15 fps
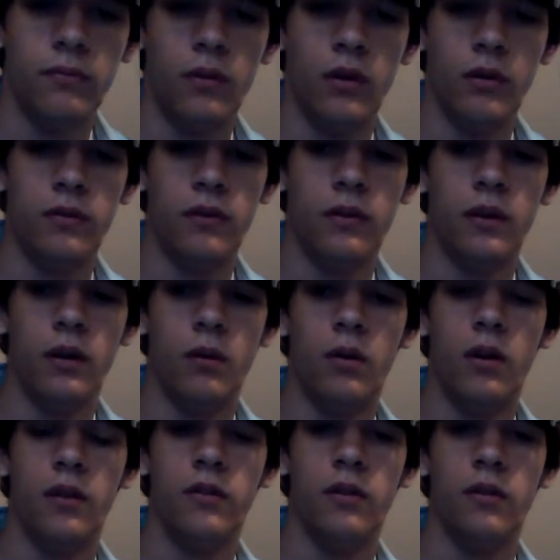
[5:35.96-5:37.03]
are sitting there
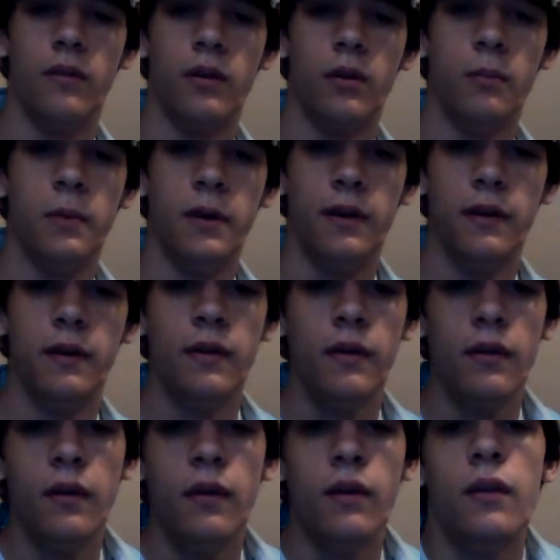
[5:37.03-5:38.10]
watching over Komugi.
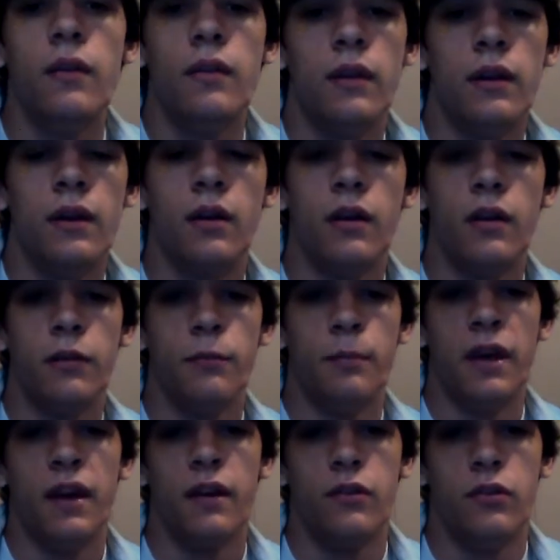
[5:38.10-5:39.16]
Then it cuts
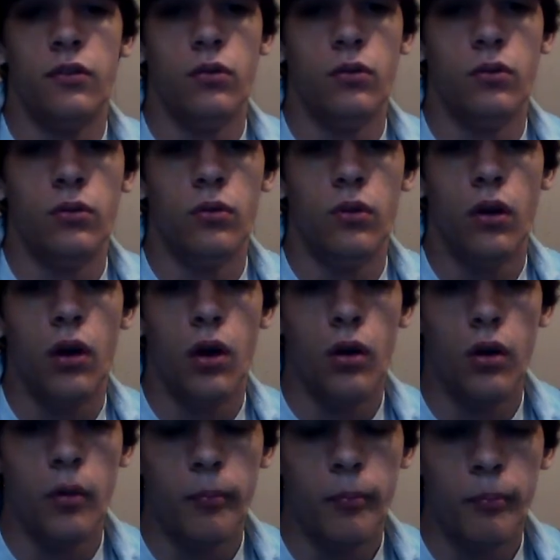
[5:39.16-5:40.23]
back to
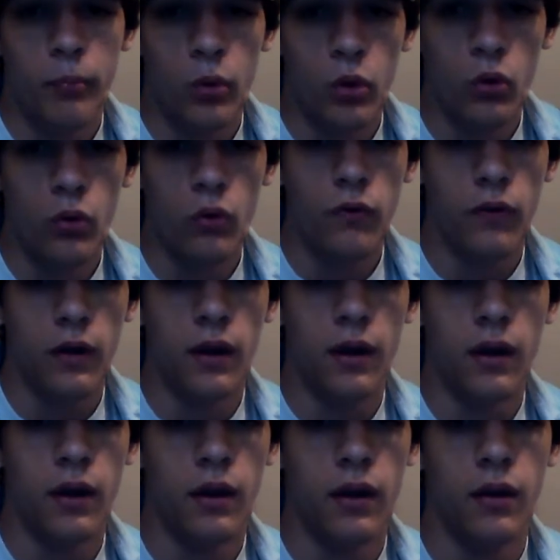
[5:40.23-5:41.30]
Poof
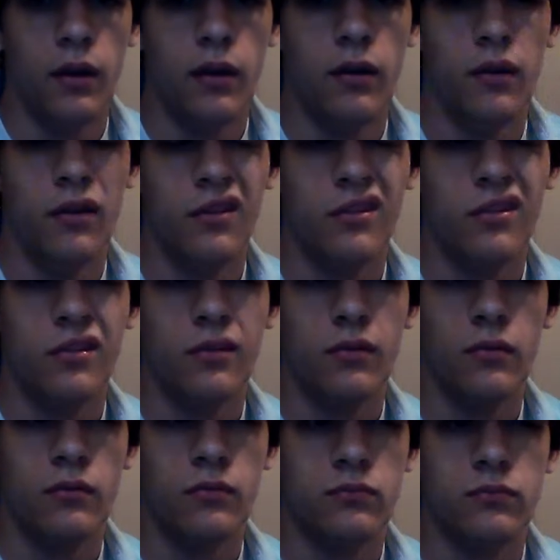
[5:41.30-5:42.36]
and
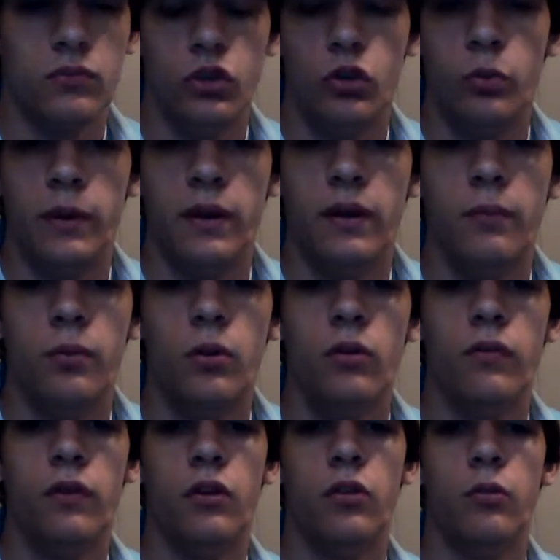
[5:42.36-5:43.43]
Youpi.
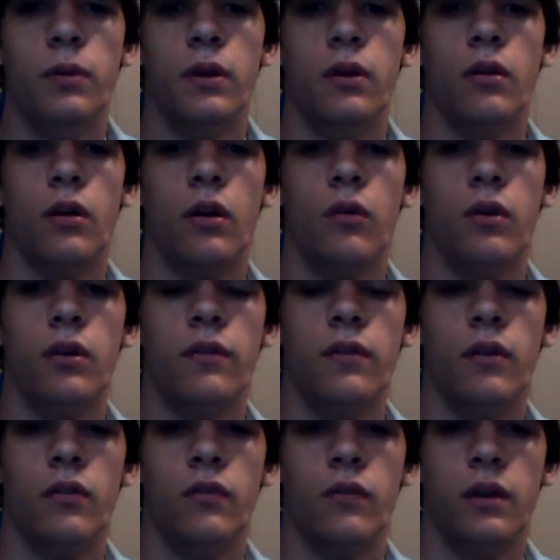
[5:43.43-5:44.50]
Poof and Youpi are going to
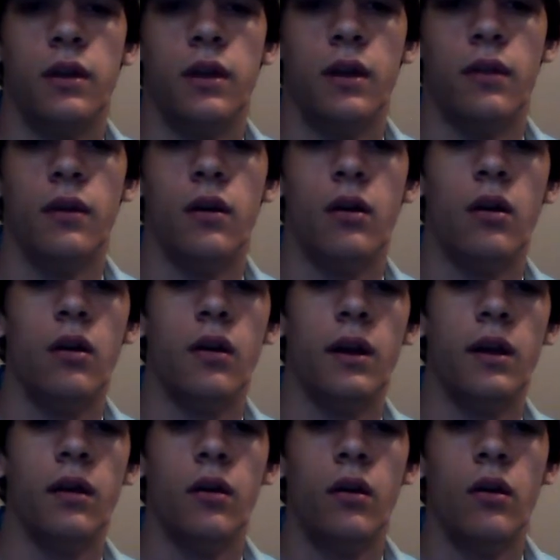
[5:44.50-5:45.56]
search for the king. They're
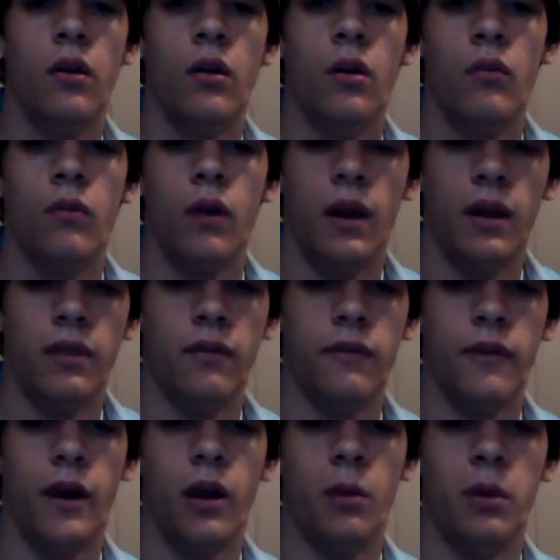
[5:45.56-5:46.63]
already right at the
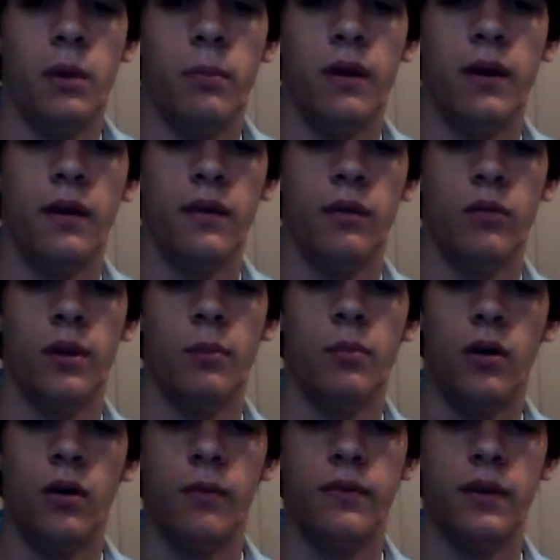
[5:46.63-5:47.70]
fire, but apparently where the
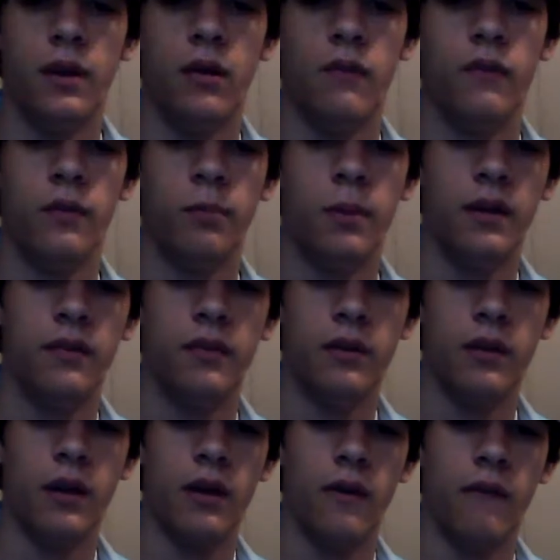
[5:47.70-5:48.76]
bomb set off is
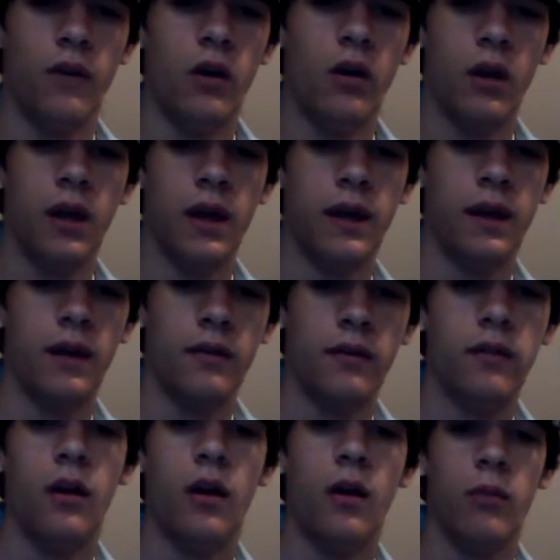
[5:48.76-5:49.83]
basically like a volcanic
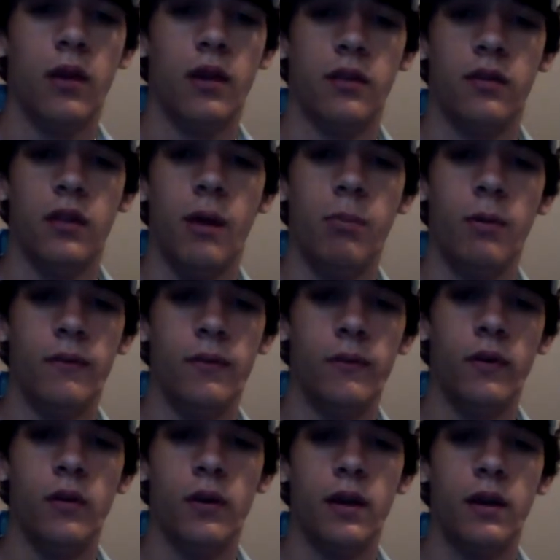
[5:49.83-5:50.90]
top, like the top of a
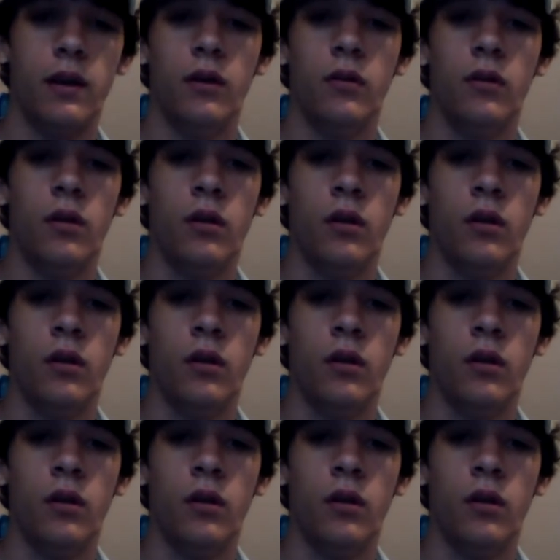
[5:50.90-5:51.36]
volcano,